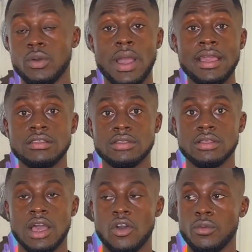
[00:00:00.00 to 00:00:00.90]
Be
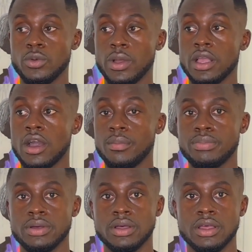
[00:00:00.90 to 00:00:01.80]
wise. I hope you wake
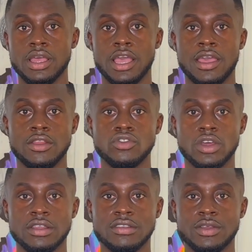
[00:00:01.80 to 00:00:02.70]
up and
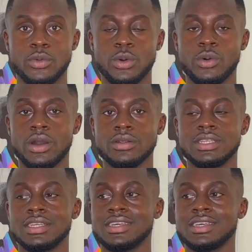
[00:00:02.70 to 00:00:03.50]
join us in the real world.